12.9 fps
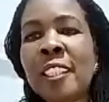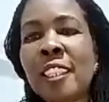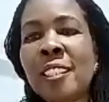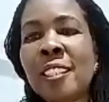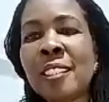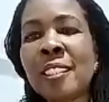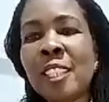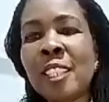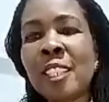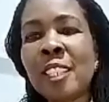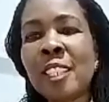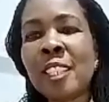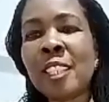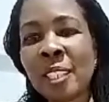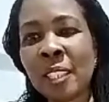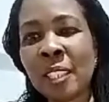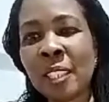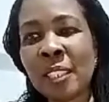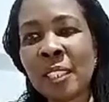And in
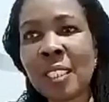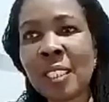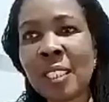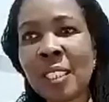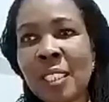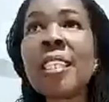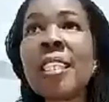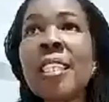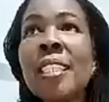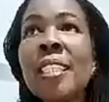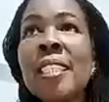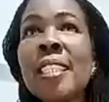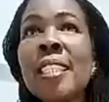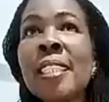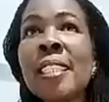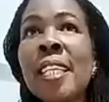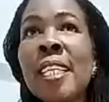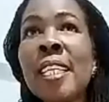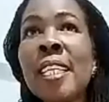St. Joseph's,
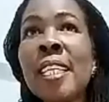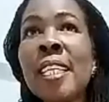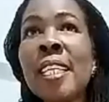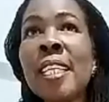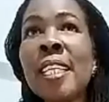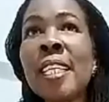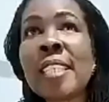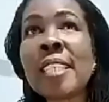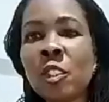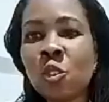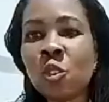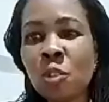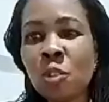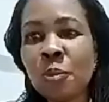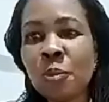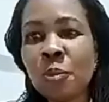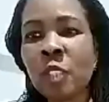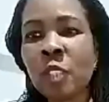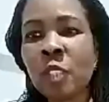they said I
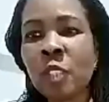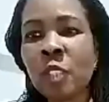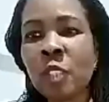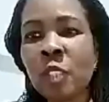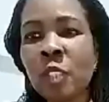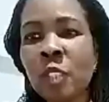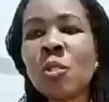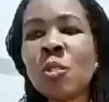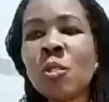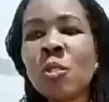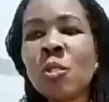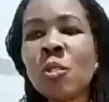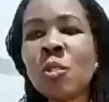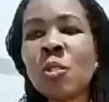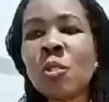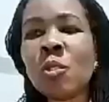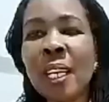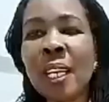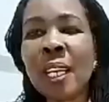was too small to go to class
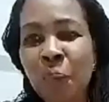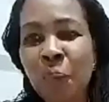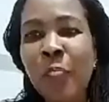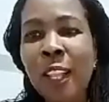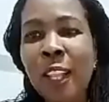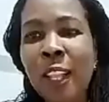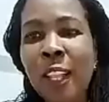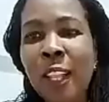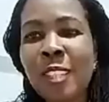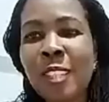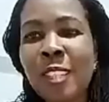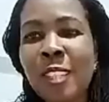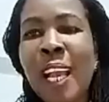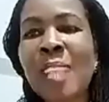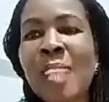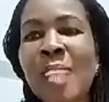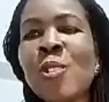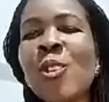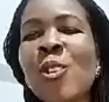two.
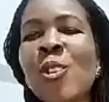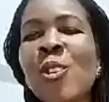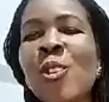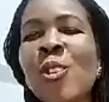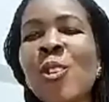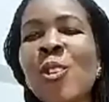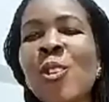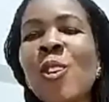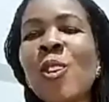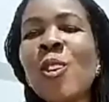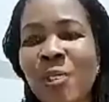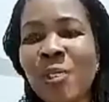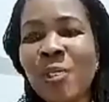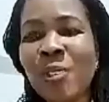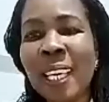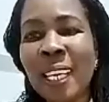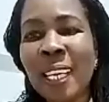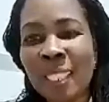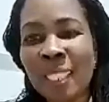So I had to go to
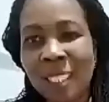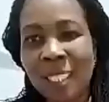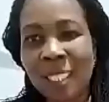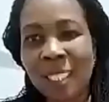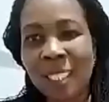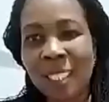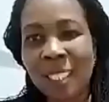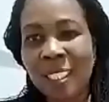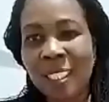class one again